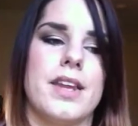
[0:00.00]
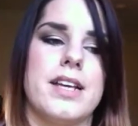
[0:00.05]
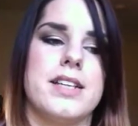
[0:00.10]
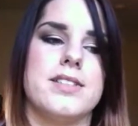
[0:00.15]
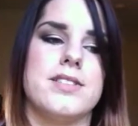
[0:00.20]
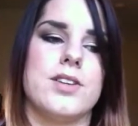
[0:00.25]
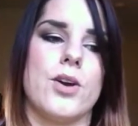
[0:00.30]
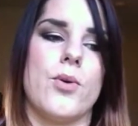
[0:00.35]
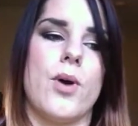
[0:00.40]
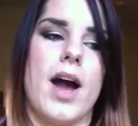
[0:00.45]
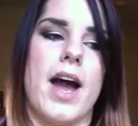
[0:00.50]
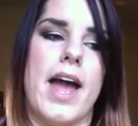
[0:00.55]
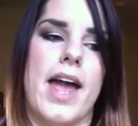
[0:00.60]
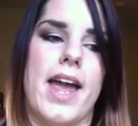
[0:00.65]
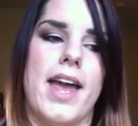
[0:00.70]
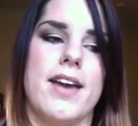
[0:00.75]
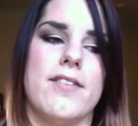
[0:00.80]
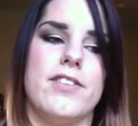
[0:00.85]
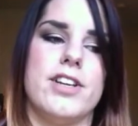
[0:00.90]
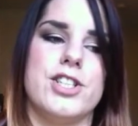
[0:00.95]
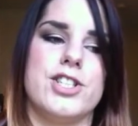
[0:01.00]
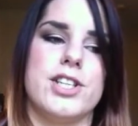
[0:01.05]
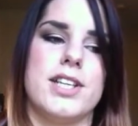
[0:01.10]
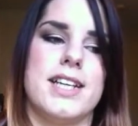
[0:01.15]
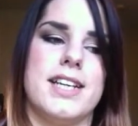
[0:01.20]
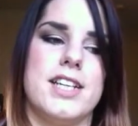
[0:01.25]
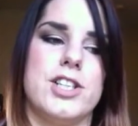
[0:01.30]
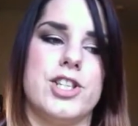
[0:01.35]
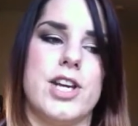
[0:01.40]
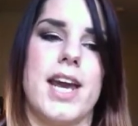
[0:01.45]
So I
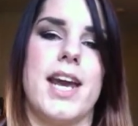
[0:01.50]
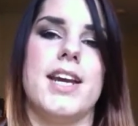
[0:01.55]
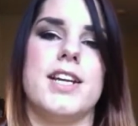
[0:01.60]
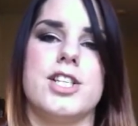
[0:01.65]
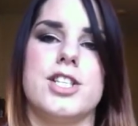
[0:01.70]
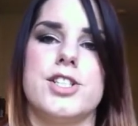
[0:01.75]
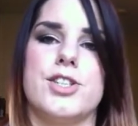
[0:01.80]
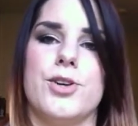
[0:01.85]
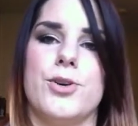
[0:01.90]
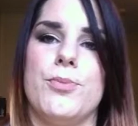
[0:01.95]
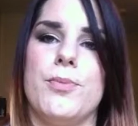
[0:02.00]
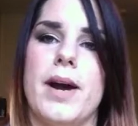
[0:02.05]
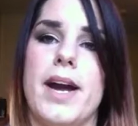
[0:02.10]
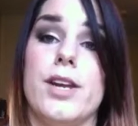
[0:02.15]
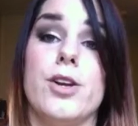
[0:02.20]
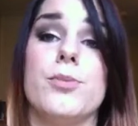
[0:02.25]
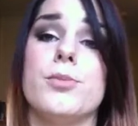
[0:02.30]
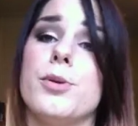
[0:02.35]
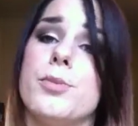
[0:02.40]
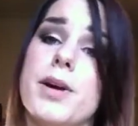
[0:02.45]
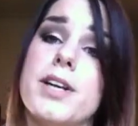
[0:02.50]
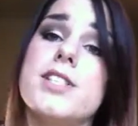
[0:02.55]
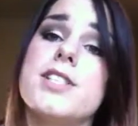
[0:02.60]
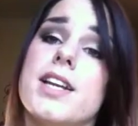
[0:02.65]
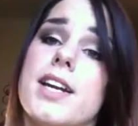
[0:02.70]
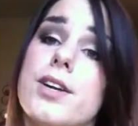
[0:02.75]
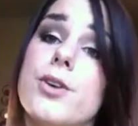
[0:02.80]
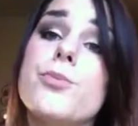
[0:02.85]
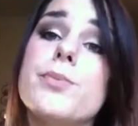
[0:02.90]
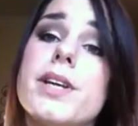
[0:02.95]
eventually changed to my normal brush
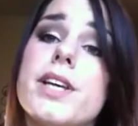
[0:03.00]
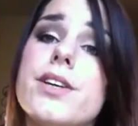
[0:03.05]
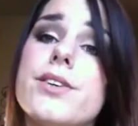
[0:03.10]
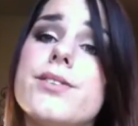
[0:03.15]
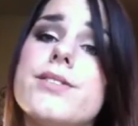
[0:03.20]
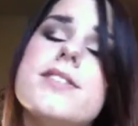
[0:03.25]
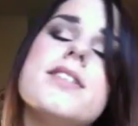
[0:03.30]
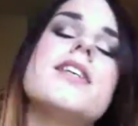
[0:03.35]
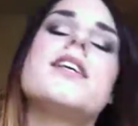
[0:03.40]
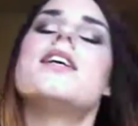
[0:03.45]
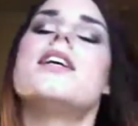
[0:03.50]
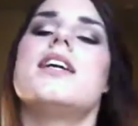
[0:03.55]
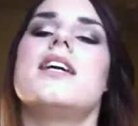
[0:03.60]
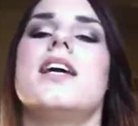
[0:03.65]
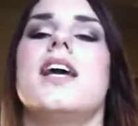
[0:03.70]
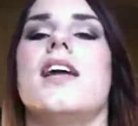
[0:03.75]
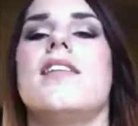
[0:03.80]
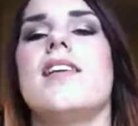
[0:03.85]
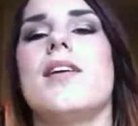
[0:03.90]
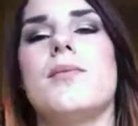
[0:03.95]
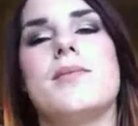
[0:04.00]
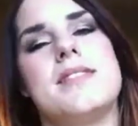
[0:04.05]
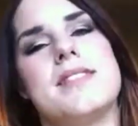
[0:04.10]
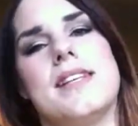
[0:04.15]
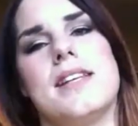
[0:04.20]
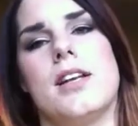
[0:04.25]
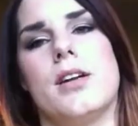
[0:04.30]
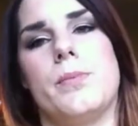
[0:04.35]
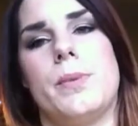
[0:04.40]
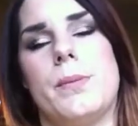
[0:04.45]
that I normally use, and that was a
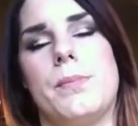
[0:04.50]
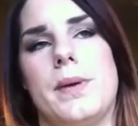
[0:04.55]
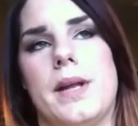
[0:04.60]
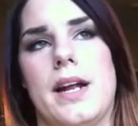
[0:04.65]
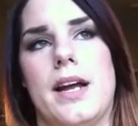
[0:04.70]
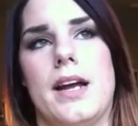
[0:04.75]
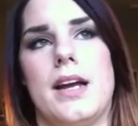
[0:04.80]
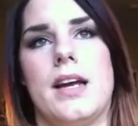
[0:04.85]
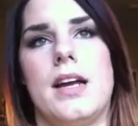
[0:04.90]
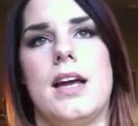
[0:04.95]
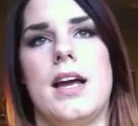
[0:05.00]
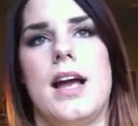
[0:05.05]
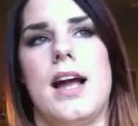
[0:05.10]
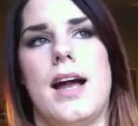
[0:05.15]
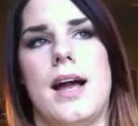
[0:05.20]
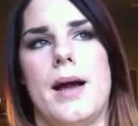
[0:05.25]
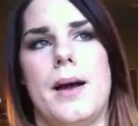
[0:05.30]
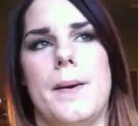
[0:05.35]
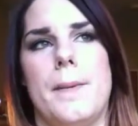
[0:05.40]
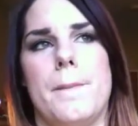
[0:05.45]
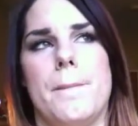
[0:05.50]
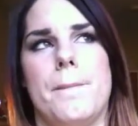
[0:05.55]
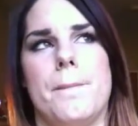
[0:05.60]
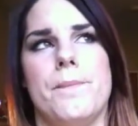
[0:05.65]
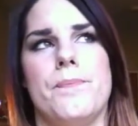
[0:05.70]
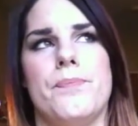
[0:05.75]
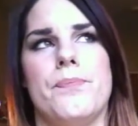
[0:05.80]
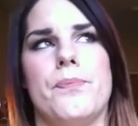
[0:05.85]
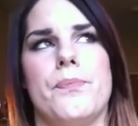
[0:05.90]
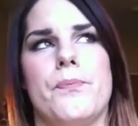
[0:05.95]
little bit better.
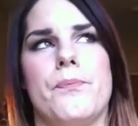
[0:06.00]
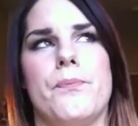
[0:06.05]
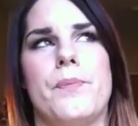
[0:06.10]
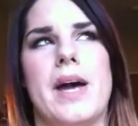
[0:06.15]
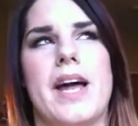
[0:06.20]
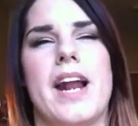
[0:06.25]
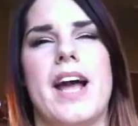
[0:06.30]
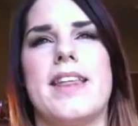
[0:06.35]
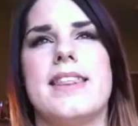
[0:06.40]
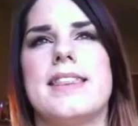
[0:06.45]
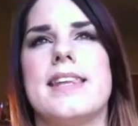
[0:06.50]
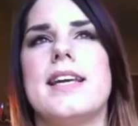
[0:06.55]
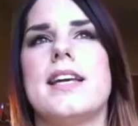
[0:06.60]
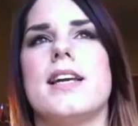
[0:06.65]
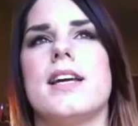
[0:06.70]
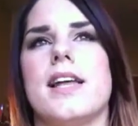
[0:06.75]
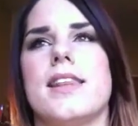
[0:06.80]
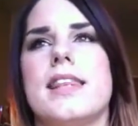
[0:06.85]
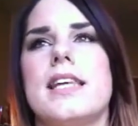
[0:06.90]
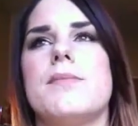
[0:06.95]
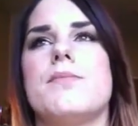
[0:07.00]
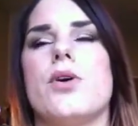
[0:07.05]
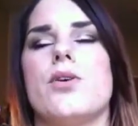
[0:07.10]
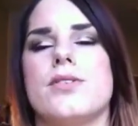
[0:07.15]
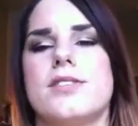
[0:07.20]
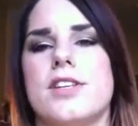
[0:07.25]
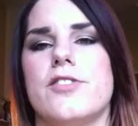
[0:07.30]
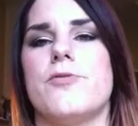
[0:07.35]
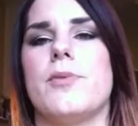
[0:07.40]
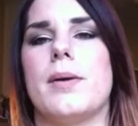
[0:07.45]
But I think
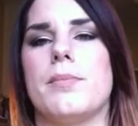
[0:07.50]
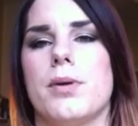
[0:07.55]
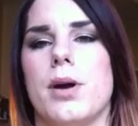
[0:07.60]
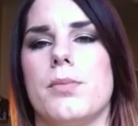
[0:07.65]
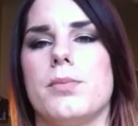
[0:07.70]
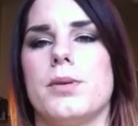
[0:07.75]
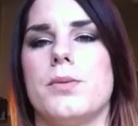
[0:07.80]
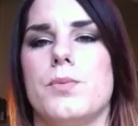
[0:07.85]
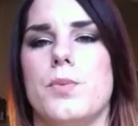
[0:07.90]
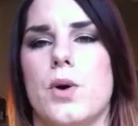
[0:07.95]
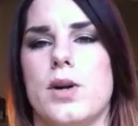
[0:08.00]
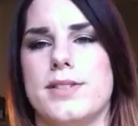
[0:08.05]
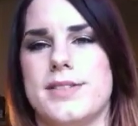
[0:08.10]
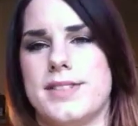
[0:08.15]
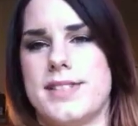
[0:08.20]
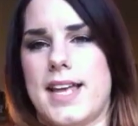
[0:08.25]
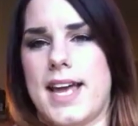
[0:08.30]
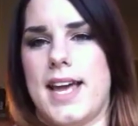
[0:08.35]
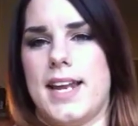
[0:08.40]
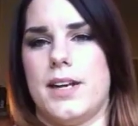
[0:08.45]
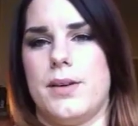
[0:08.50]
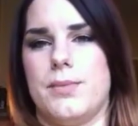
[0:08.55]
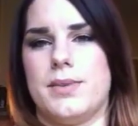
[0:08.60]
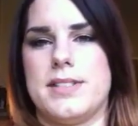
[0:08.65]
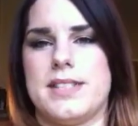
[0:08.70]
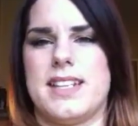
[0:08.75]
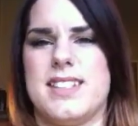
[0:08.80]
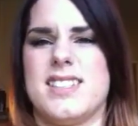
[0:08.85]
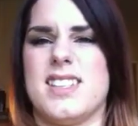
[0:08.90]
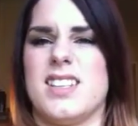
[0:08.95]
most of my problem was that
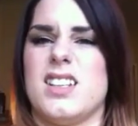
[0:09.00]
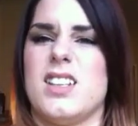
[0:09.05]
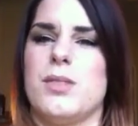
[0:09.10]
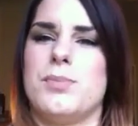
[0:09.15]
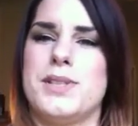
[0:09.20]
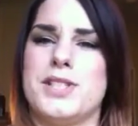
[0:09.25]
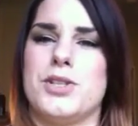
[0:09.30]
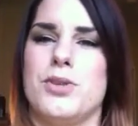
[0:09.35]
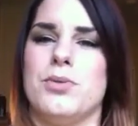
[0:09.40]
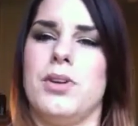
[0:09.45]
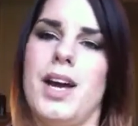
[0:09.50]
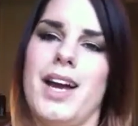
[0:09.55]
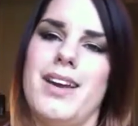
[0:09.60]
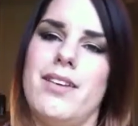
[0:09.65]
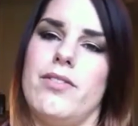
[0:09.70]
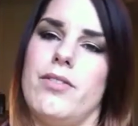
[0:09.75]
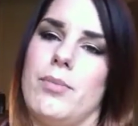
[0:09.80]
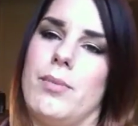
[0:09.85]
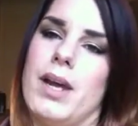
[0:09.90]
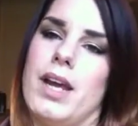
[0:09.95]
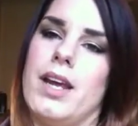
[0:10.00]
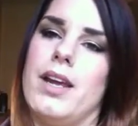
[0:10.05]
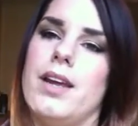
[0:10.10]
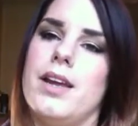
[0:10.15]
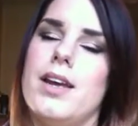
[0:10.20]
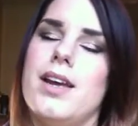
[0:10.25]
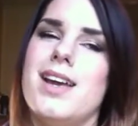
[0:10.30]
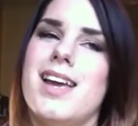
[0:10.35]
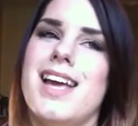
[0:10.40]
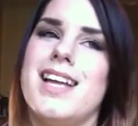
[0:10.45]
it's a little bit too light for me,
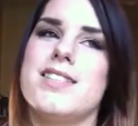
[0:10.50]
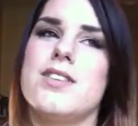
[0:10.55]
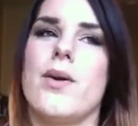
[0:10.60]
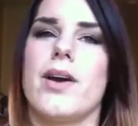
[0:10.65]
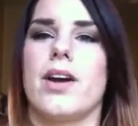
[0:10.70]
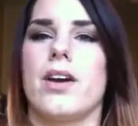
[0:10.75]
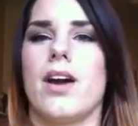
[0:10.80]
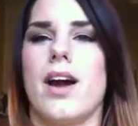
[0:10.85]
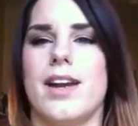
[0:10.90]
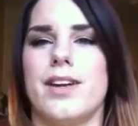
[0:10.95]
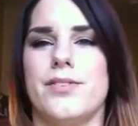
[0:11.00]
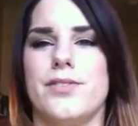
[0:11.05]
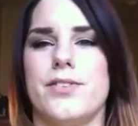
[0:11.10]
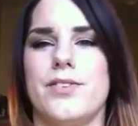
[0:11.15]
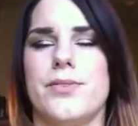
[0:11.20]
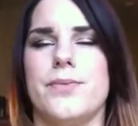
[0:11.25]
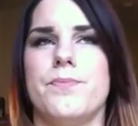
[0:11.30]
and so I could kind of,